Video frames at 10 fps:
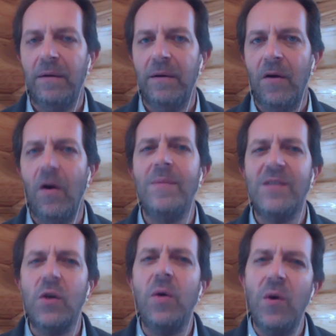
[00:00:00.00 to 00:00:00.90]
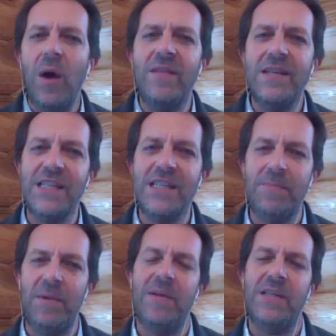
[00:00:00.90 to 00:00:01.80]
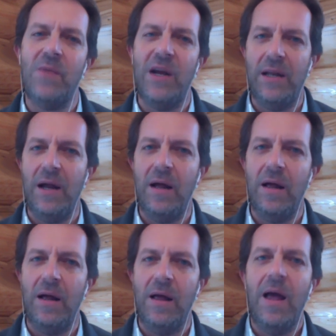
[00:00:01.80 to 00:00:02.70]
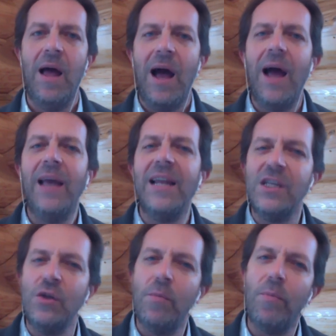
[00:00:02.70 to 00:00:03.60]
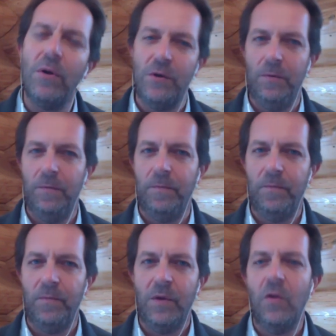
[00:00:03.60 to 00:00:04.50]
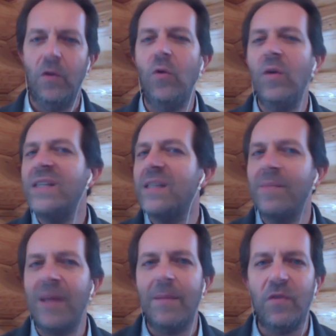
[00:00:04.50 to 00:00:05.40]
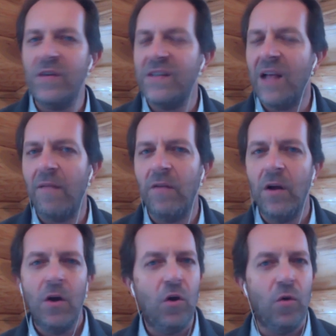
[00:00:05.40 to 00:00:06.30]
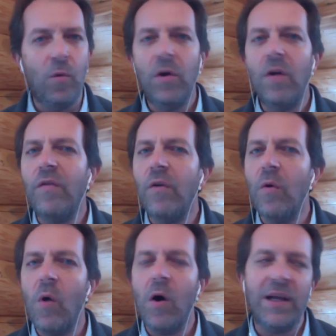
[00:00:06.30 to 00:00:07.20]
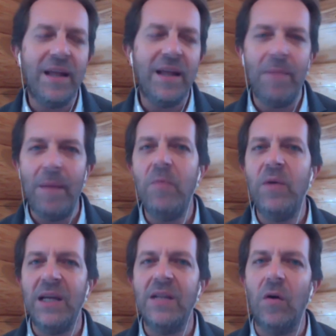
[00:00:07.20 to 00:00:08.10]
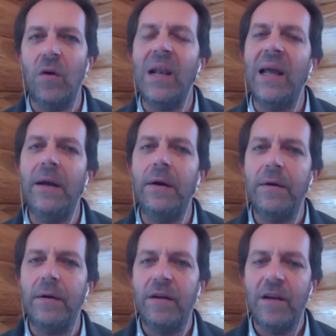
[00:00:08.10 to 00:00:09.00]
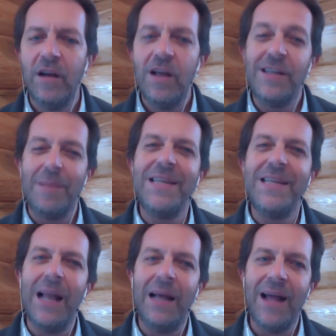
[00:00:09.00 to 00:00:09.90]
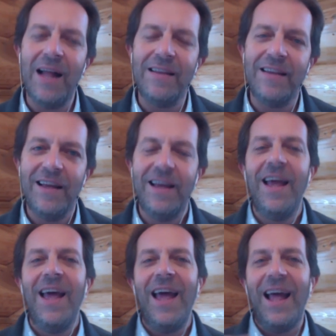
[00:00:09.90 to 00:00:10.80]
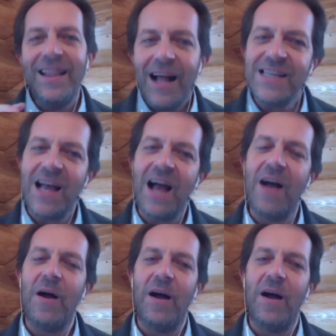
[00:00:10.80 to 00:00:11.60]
Or I'm sorry you have this experience right now. How can I support you? Do you need some time for yourself? you want to go for a walk and then maybe we can talk later something like that and that's how